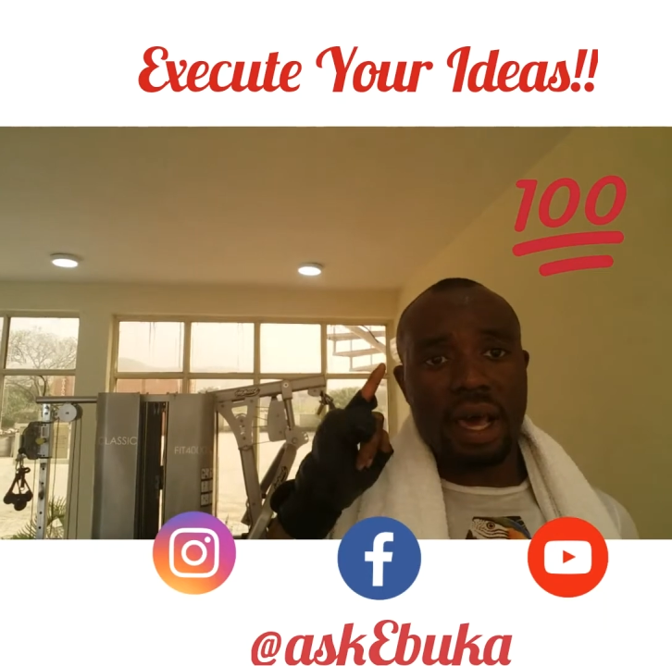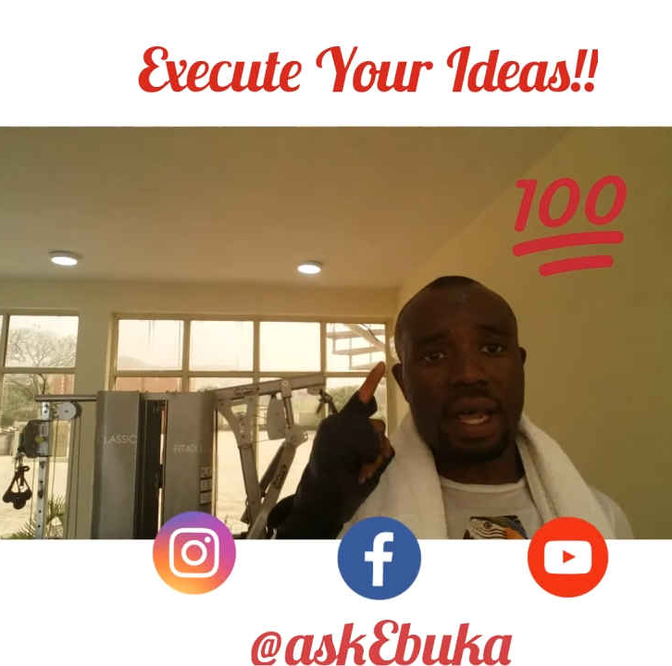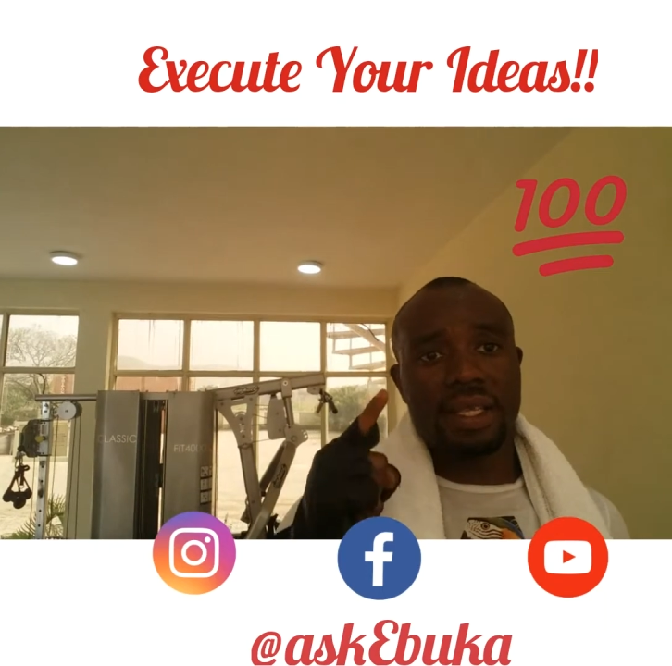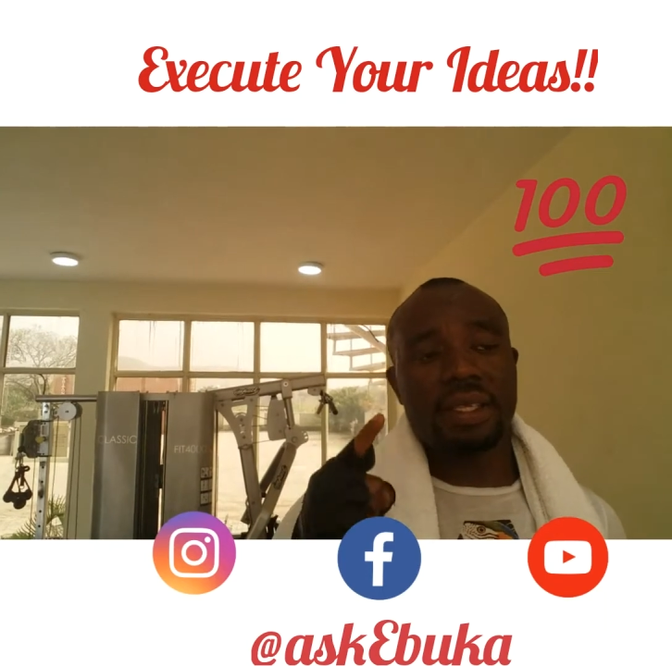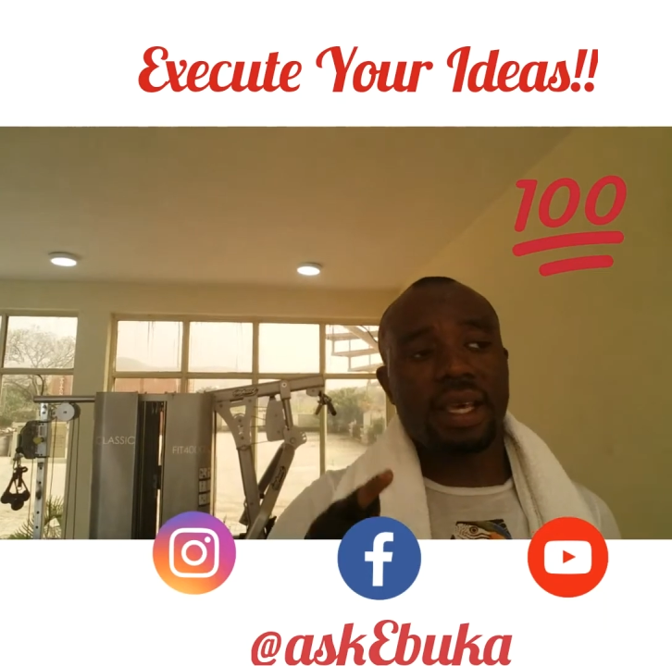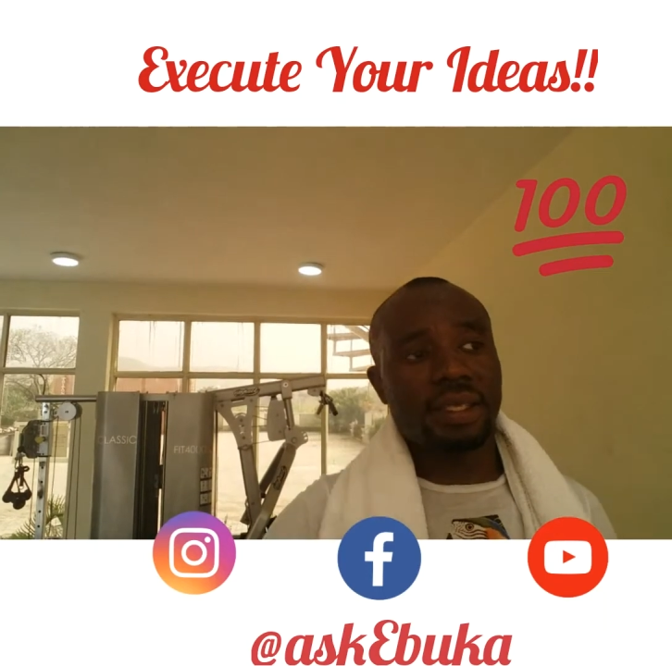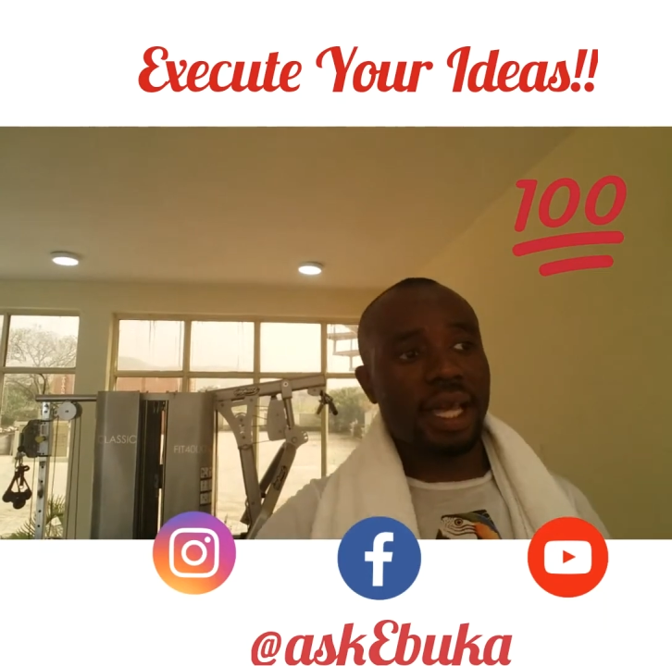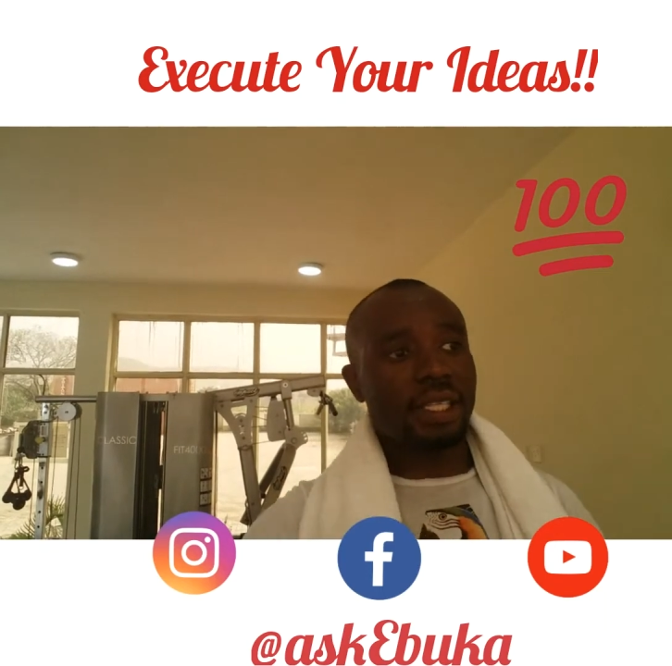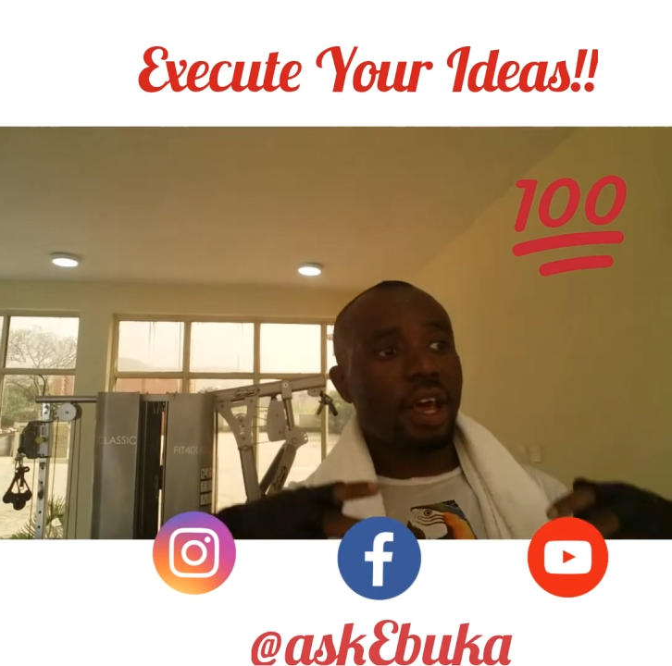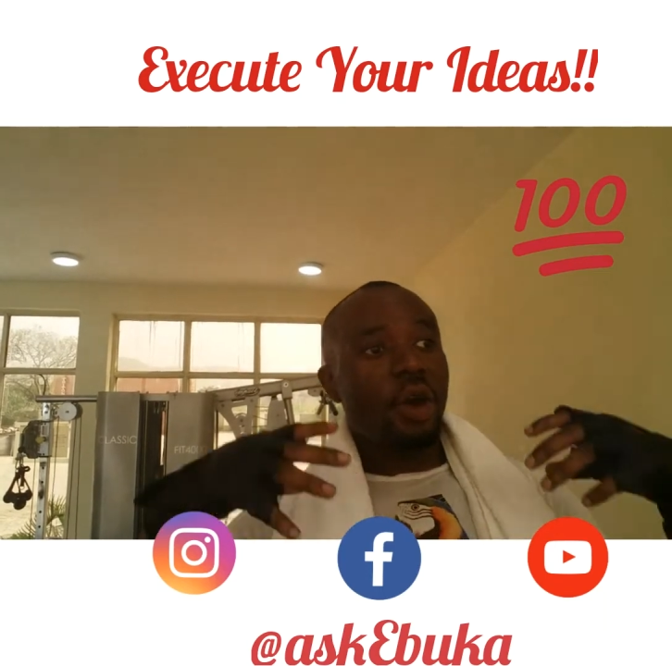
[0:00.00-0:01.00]
and it says
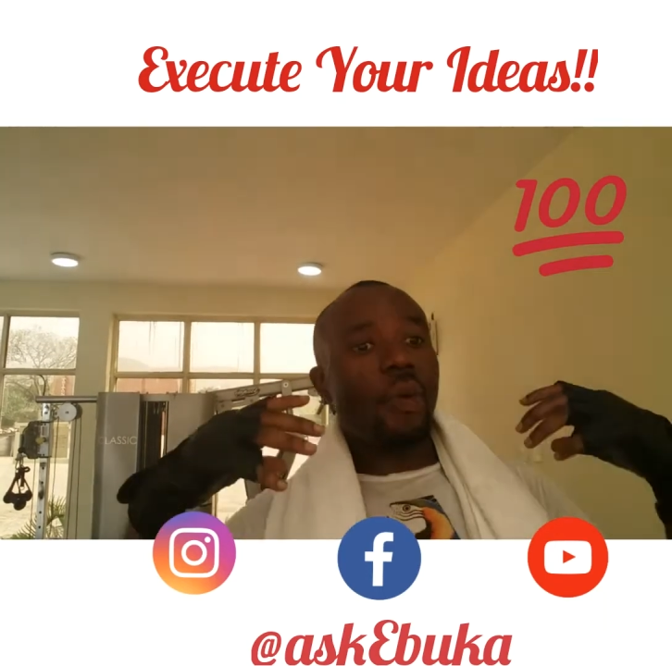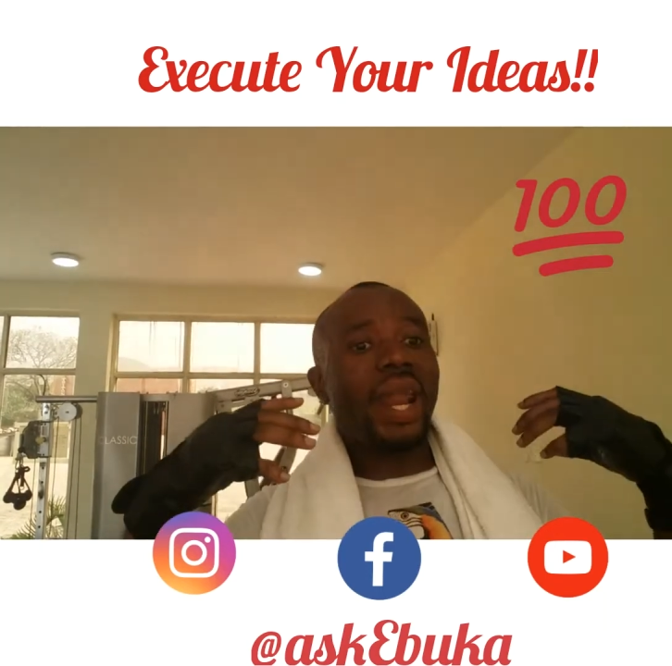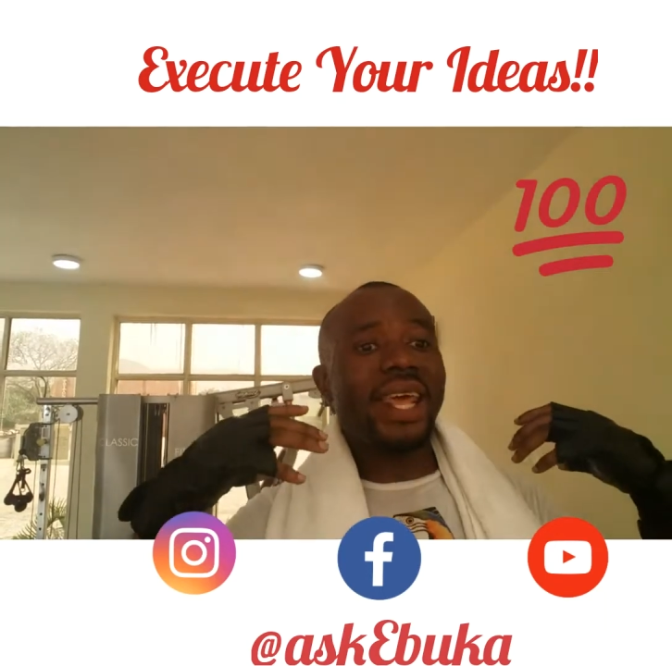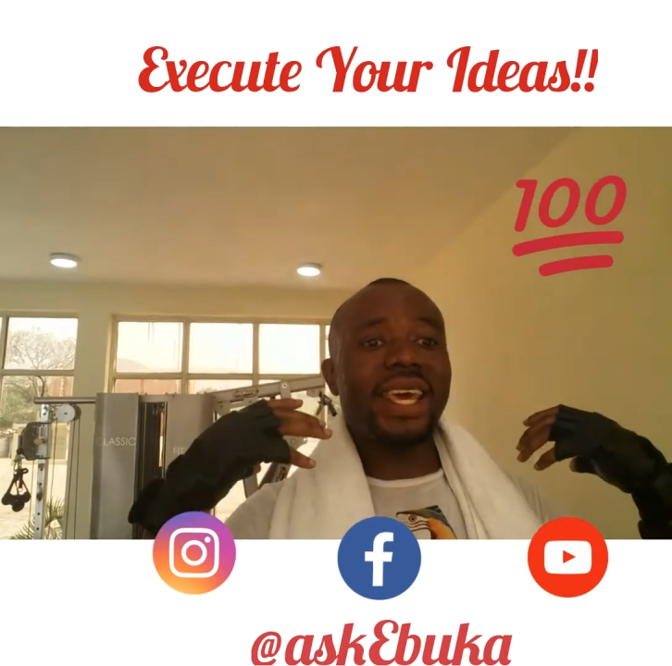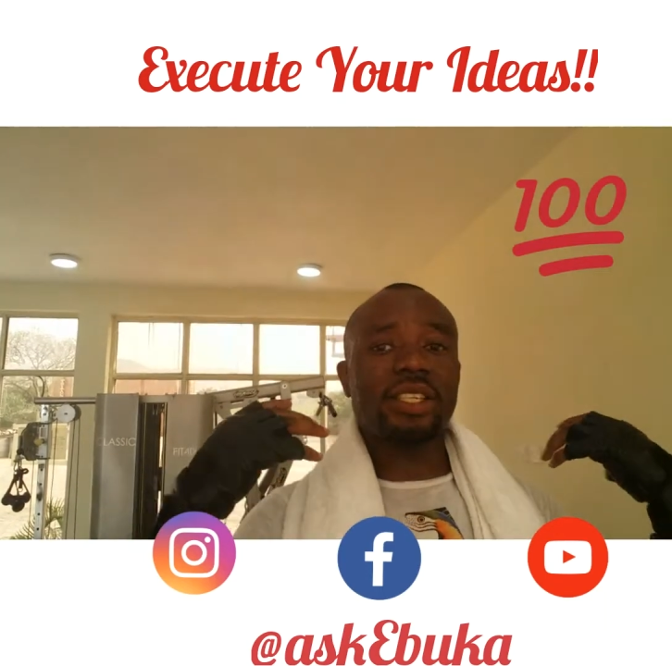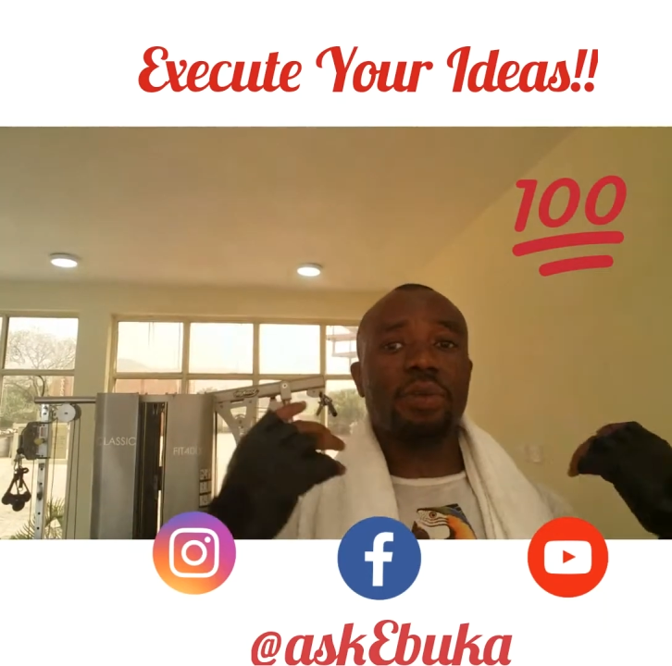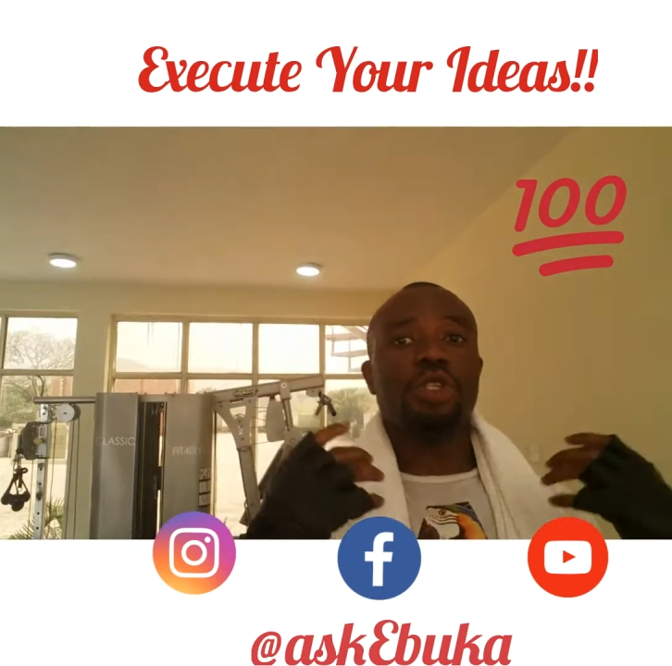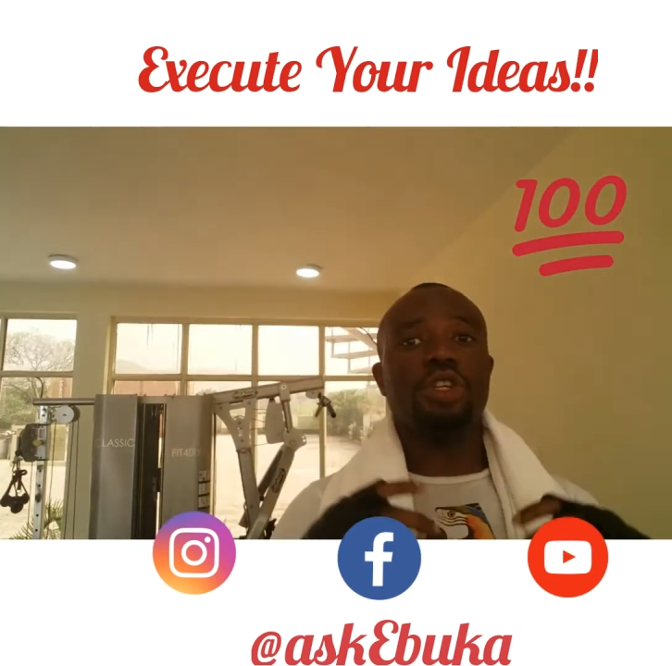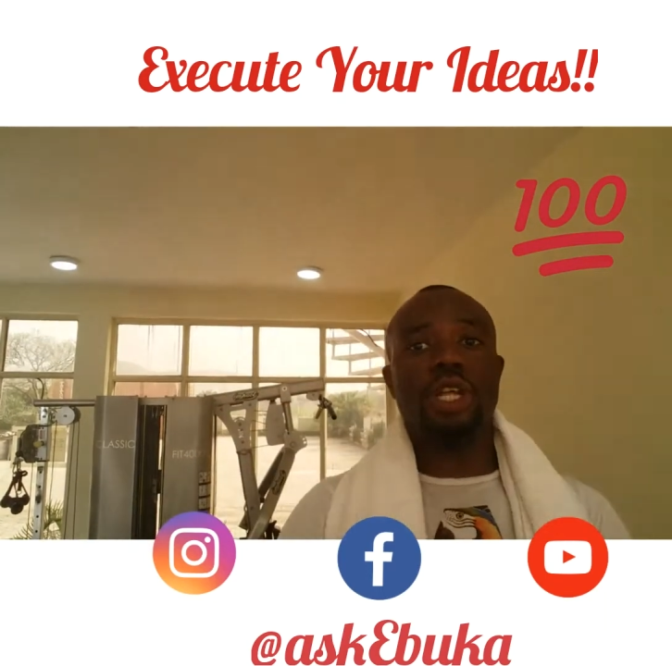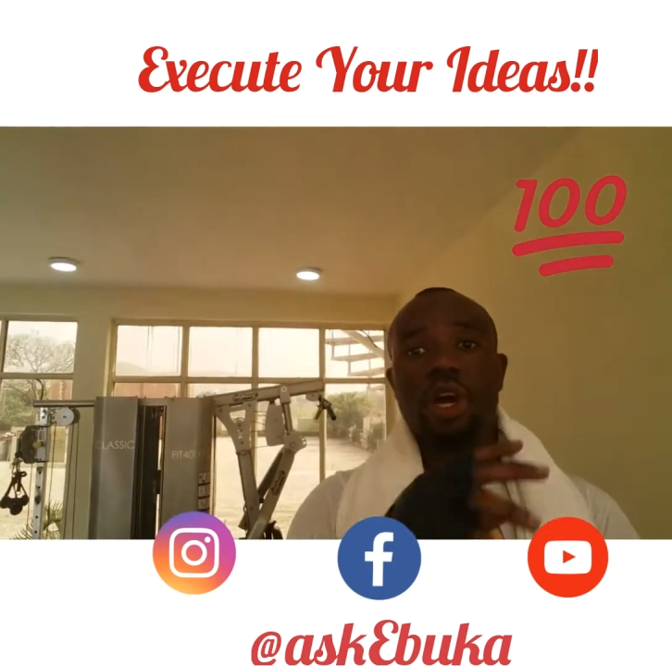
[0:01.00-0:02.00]
that when ideas come to you,